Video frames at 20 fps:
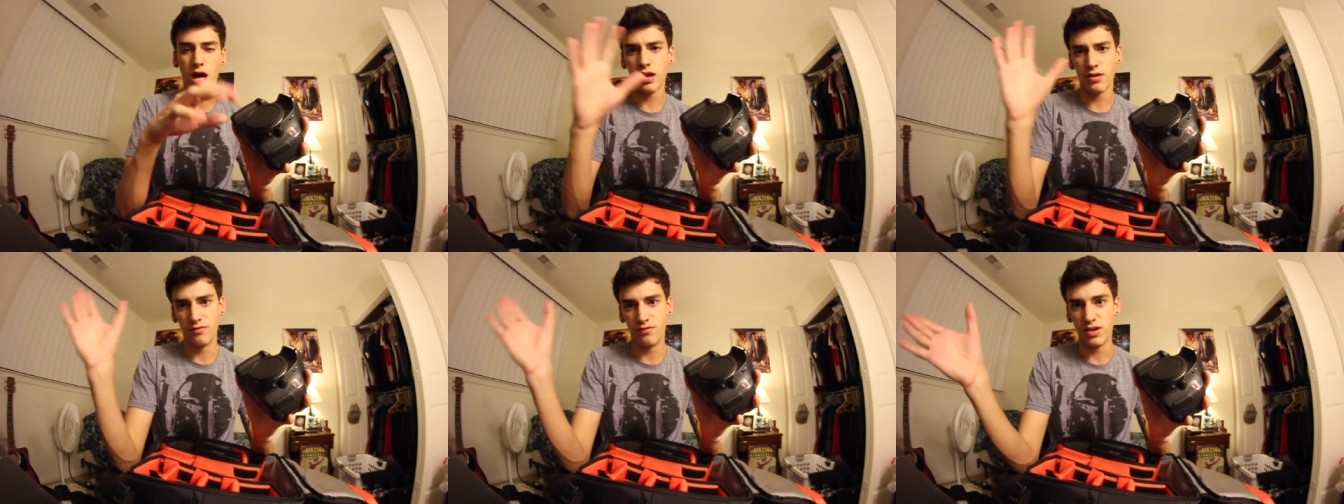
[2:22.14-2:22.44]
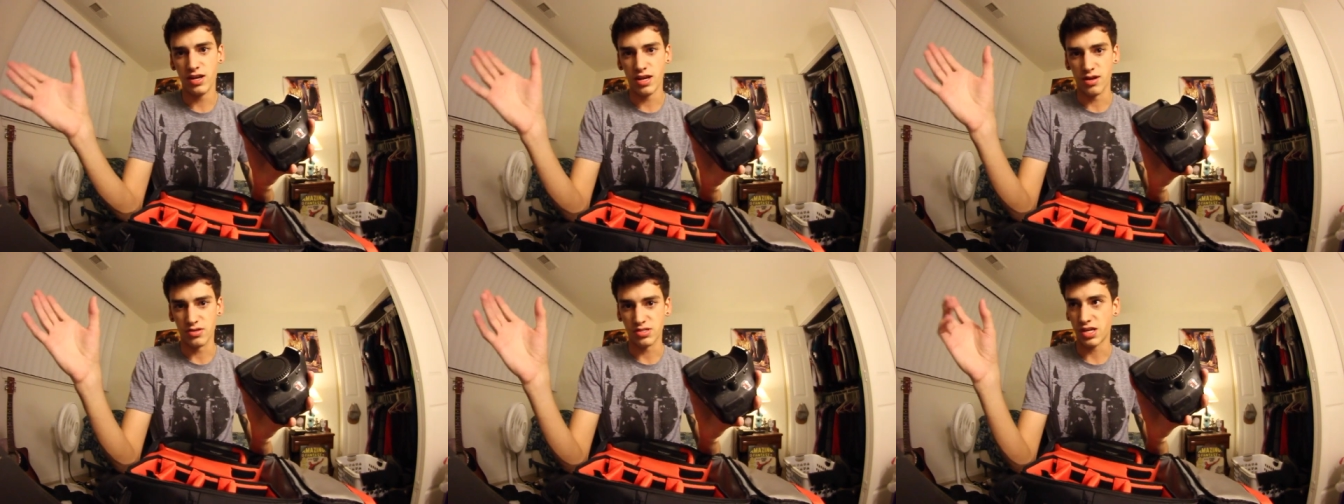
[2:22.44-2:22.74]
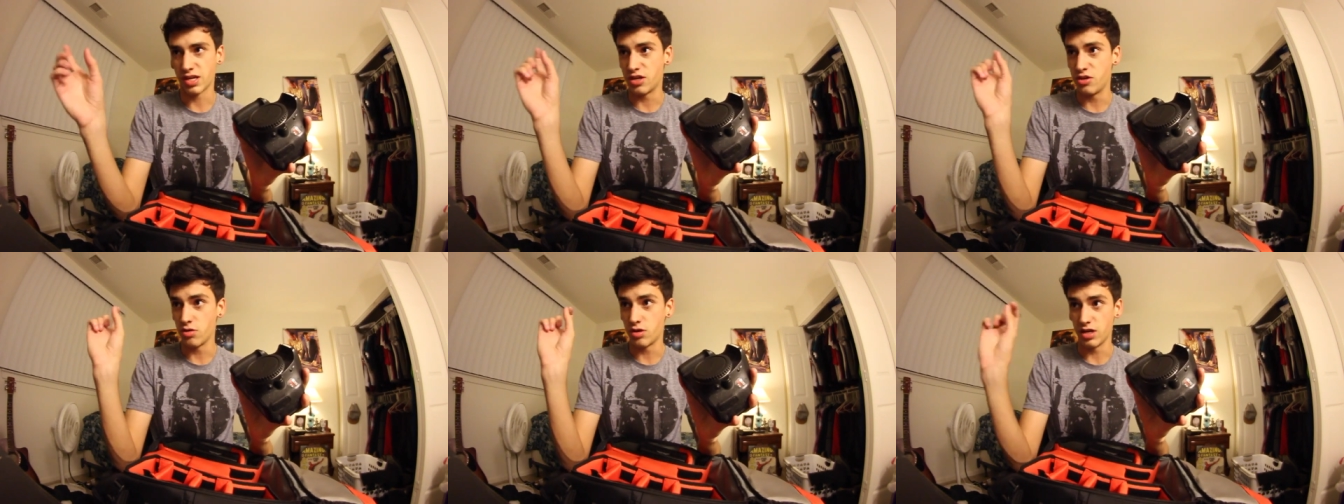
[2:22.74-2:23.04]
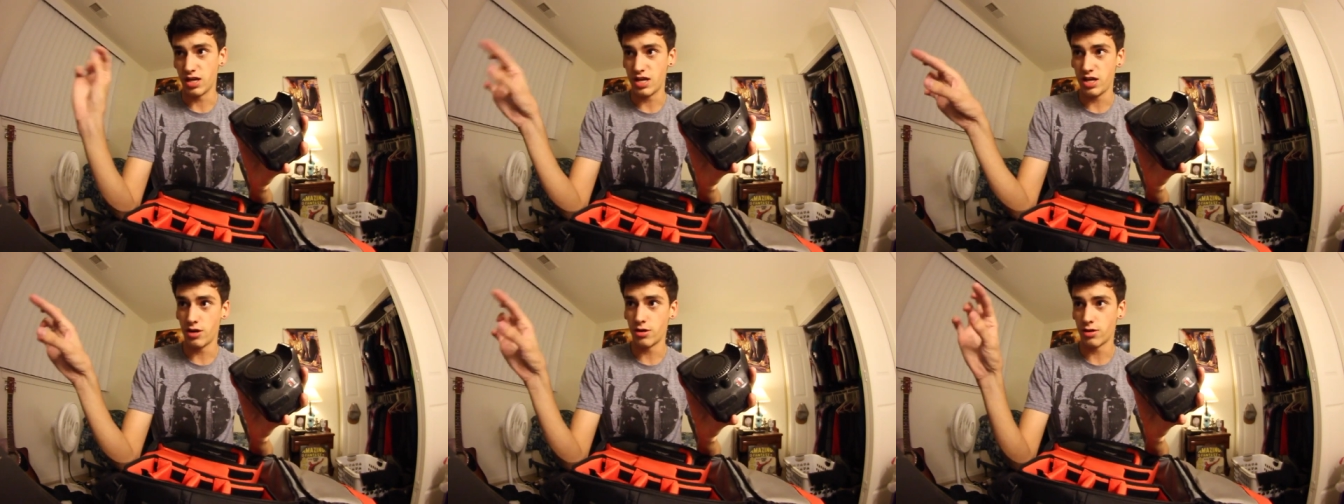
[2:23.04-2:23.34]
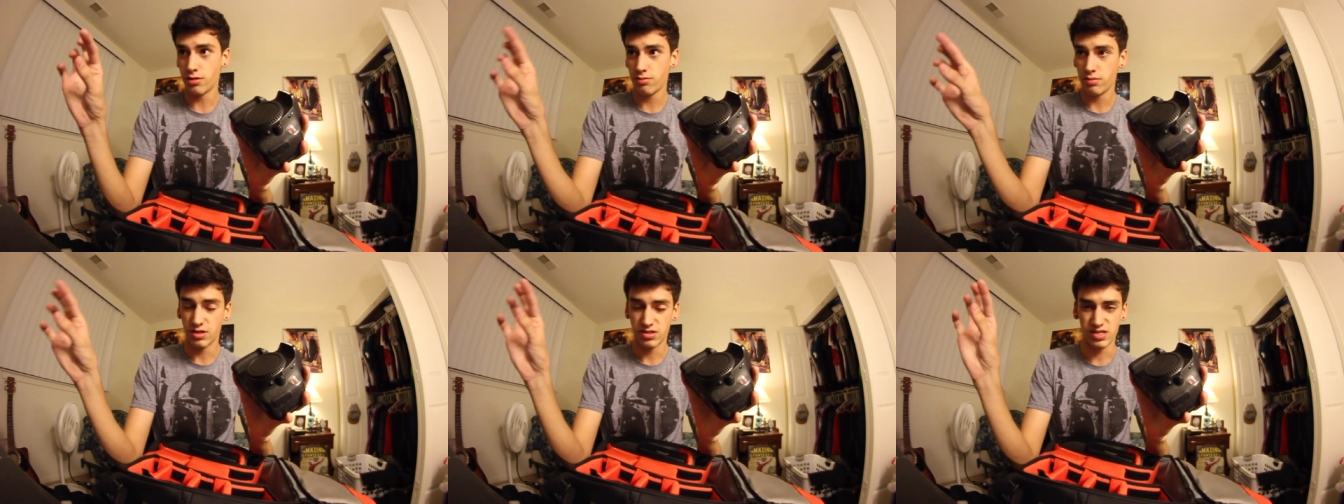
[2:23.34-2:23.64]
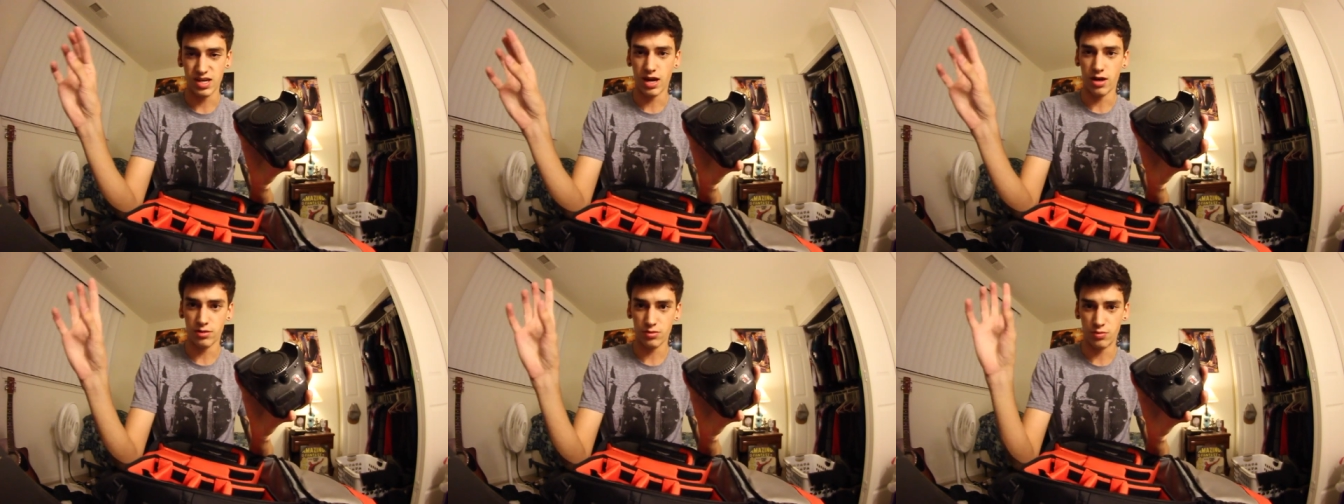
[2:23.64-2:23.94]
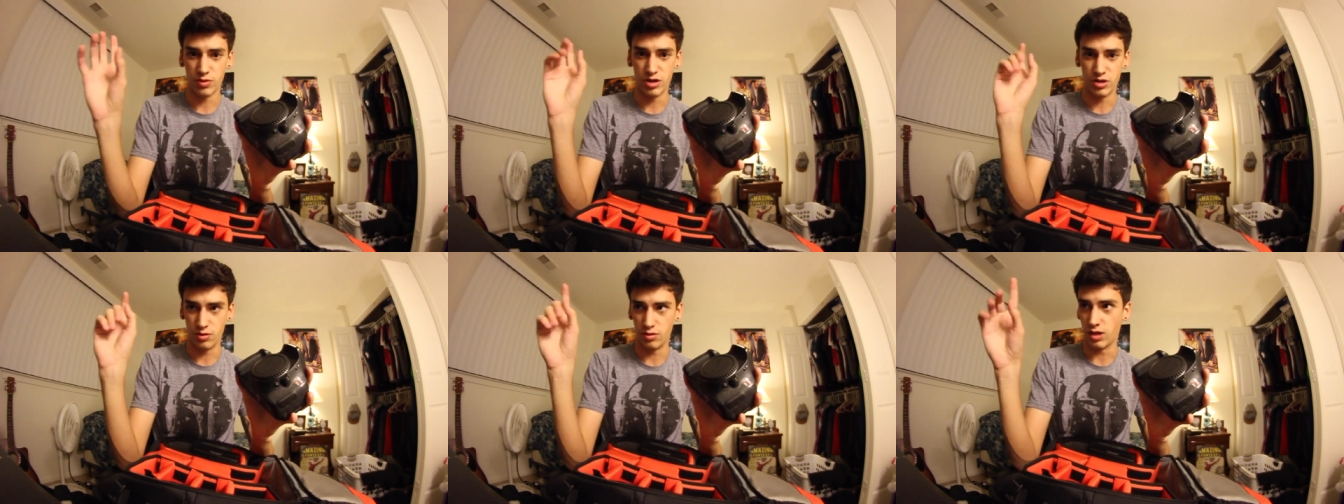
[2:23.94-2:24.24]
Not in videos, like you could hear the sound
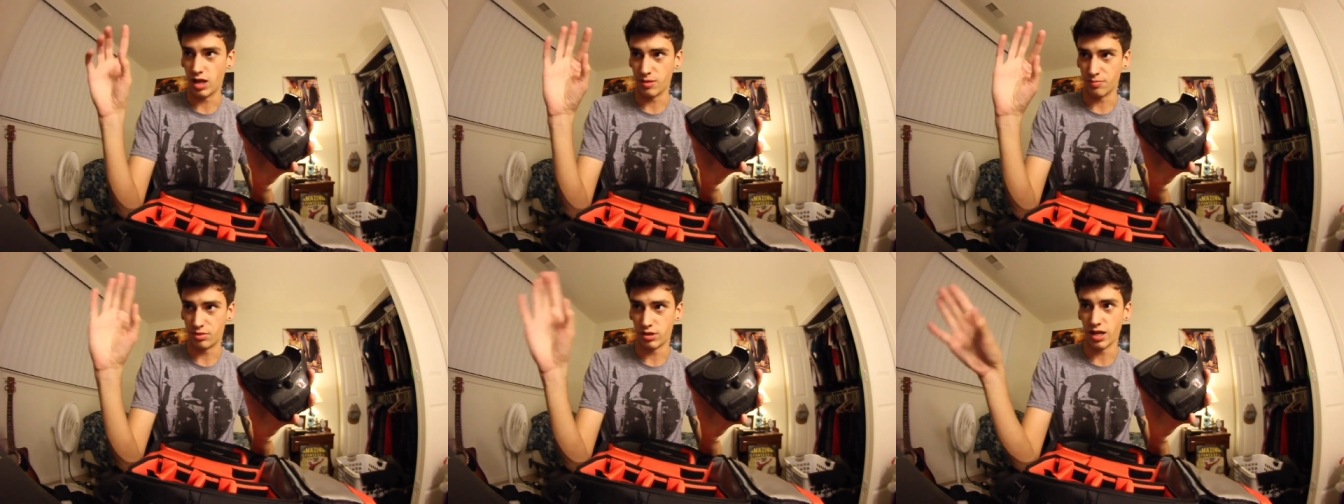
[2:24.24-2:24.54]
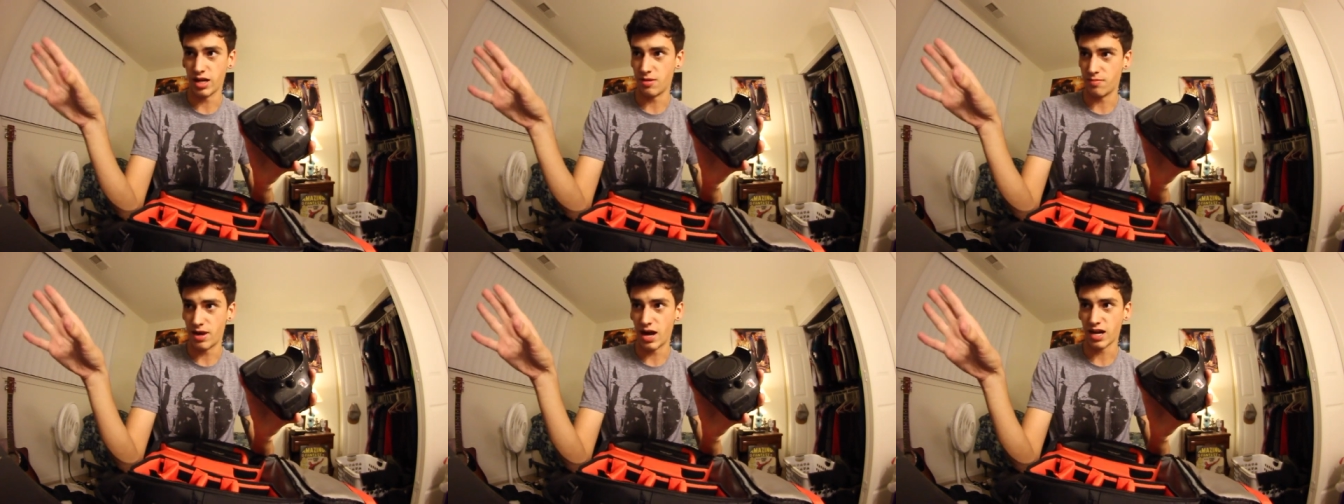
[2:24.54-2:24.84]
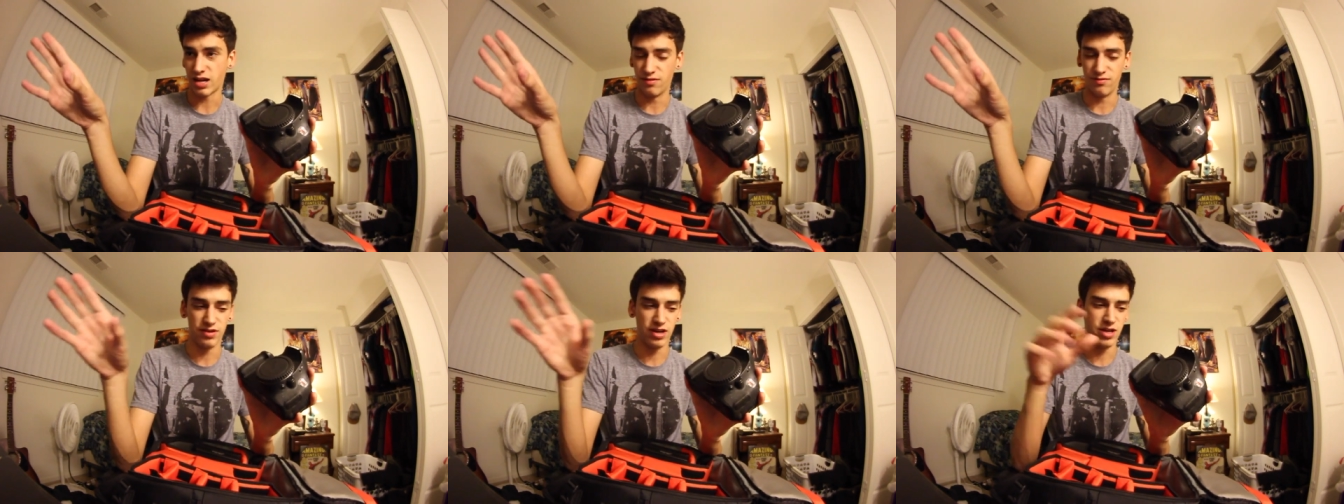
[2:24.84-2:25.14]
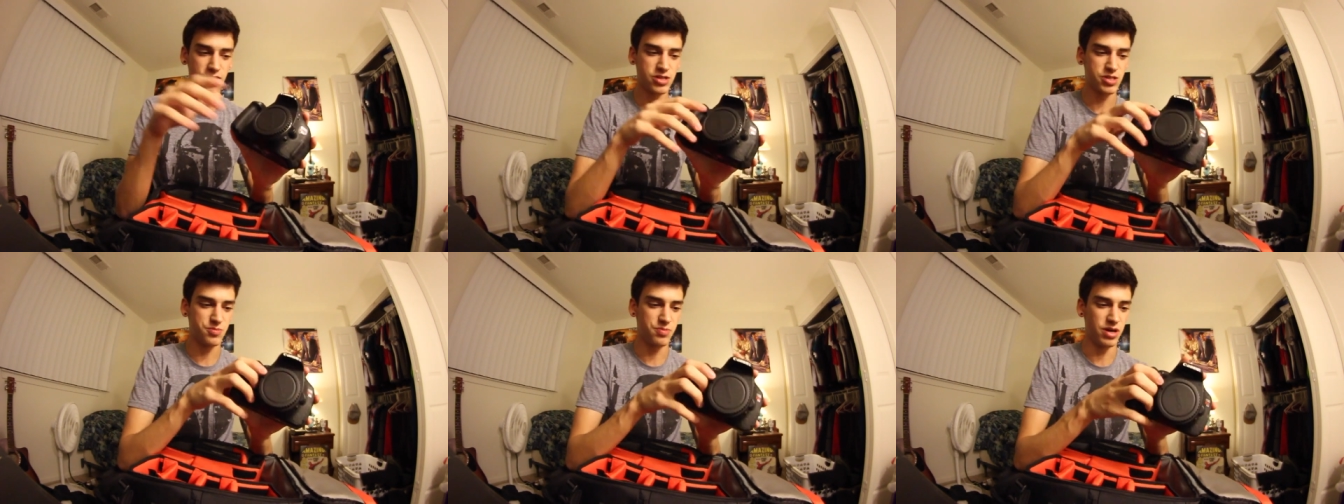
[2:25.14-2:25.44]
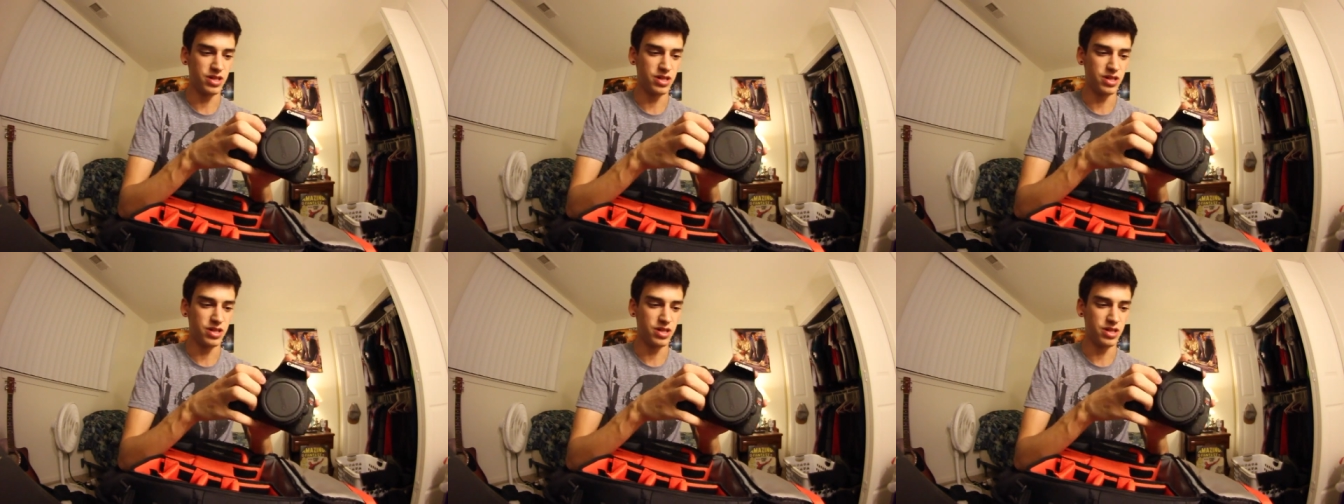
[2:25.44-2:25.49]
when you like played it back in videos,